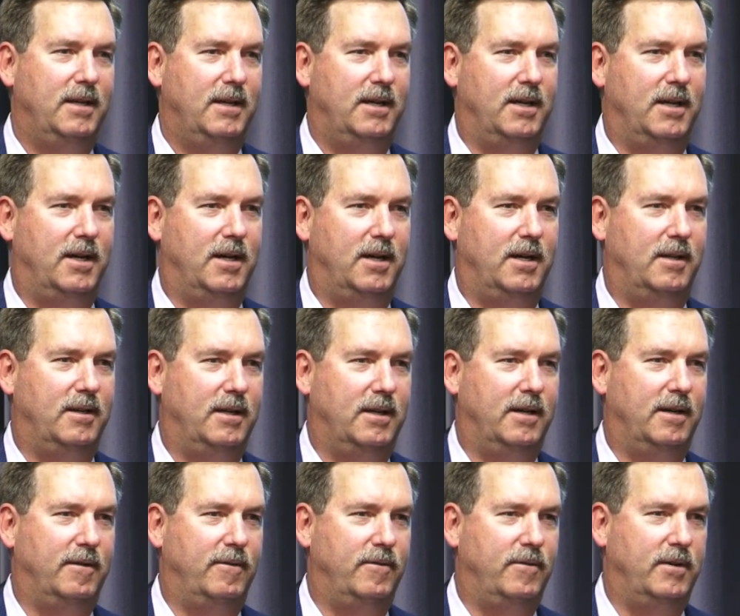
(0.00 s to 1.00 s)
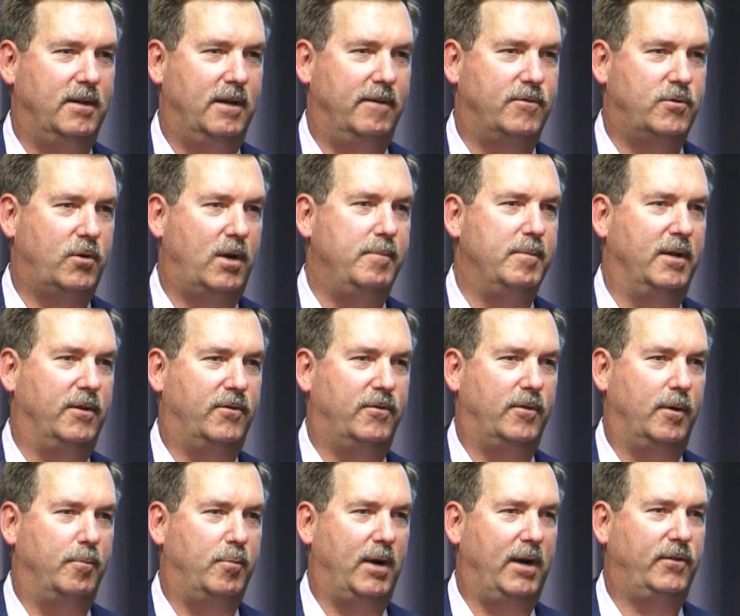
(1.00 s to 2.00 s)
uh, of, of, treatments
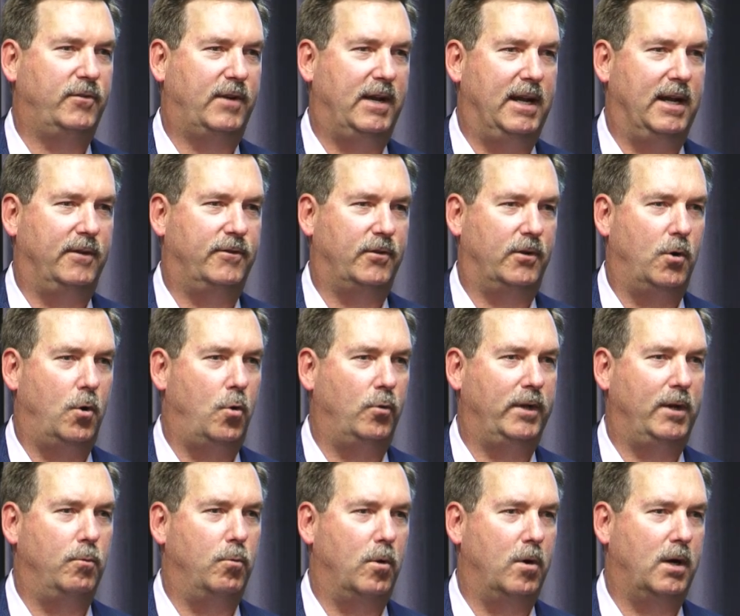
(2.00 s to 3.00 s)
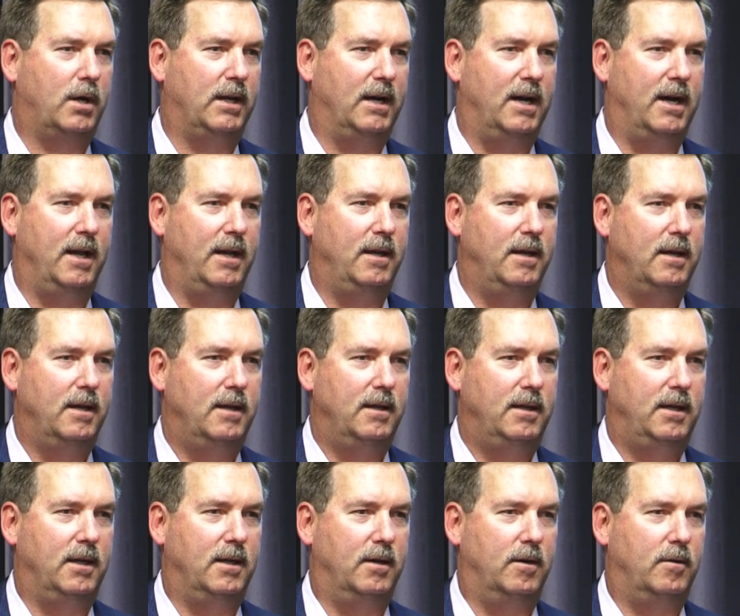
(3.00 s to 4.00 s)
for breast cancer only work on,
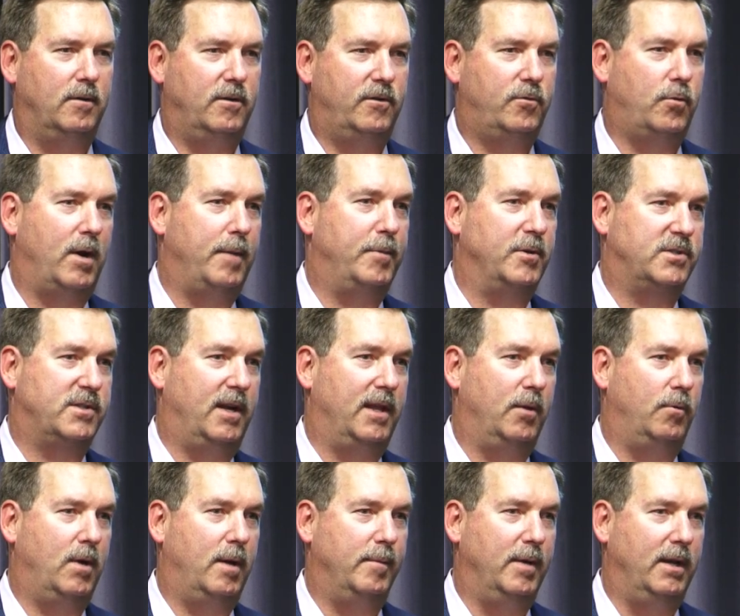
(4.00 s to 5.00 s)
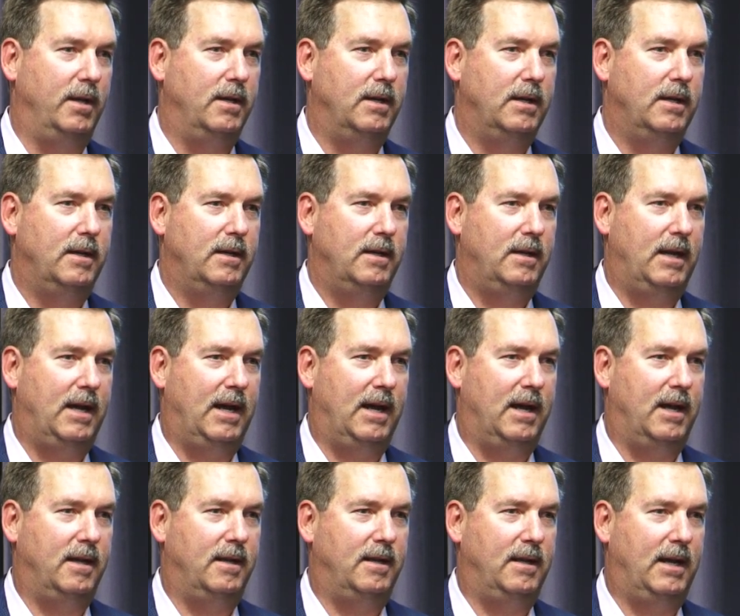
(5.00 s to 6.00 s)
you know, 20% of the women?
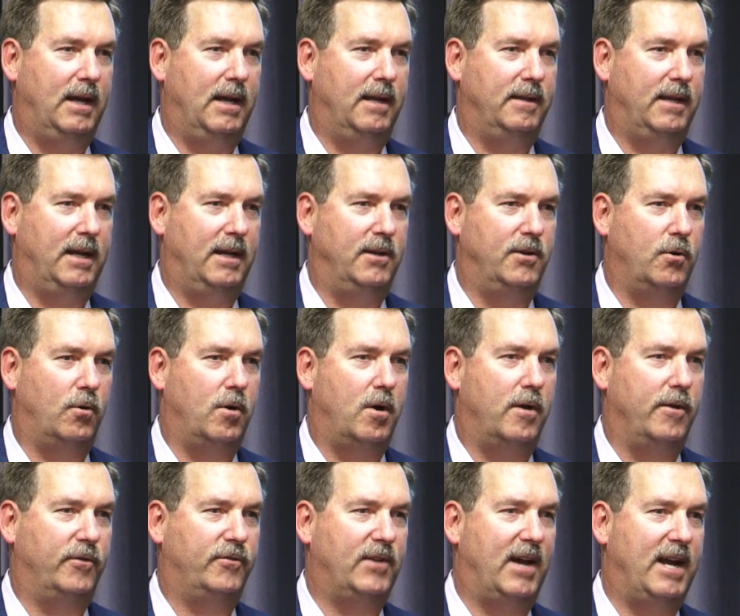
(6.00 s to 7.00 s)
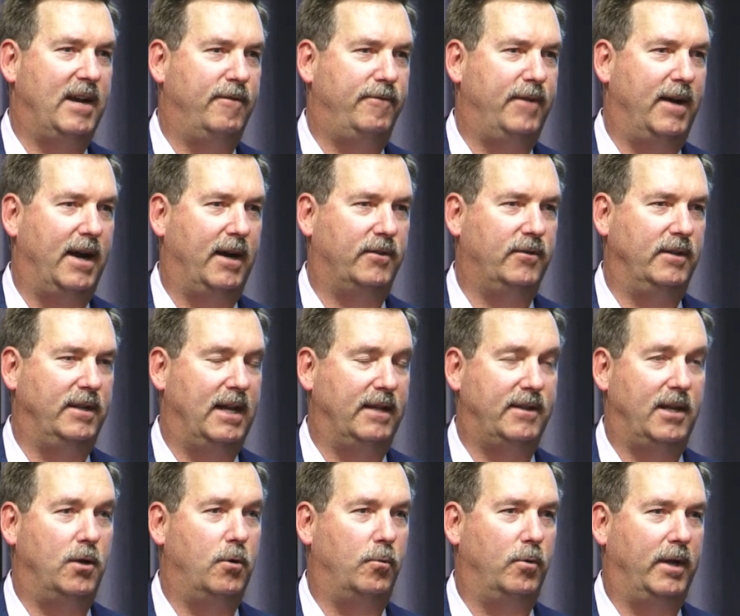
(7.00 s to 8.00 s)
And, and they endure all the side effects and
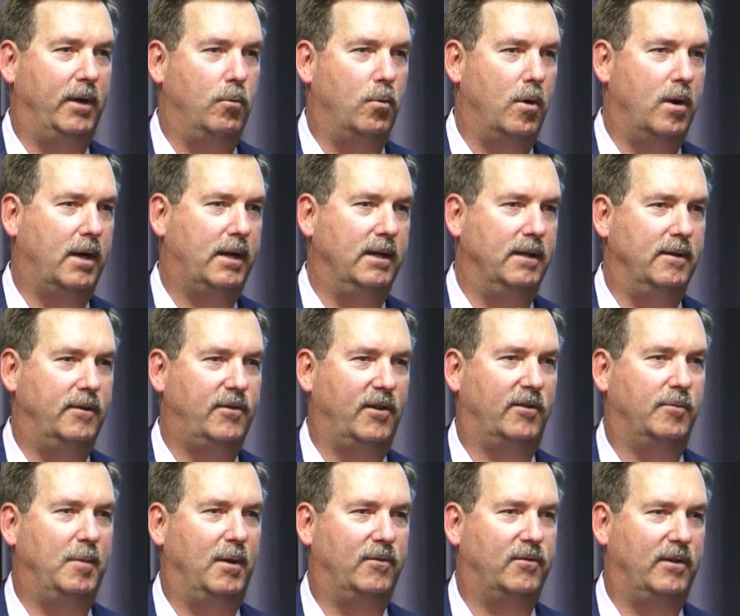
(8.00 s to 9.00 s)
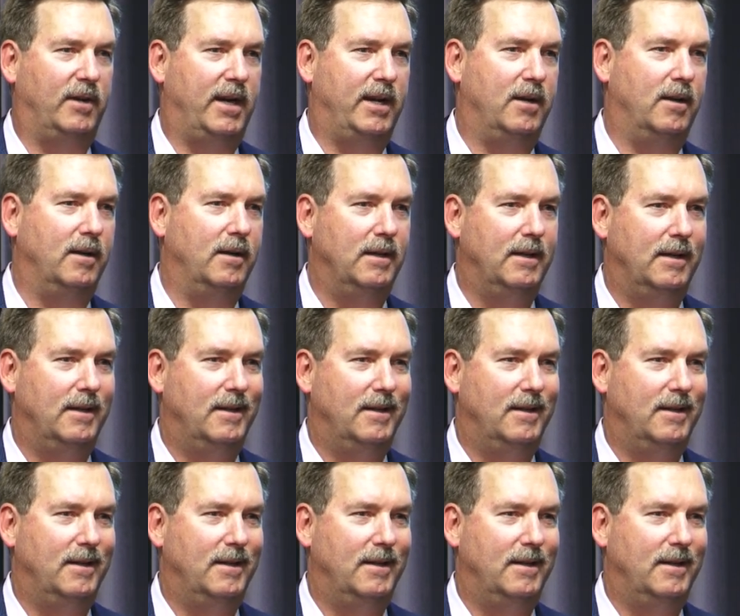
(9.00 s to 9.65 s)
yet they don't really work. And six months later,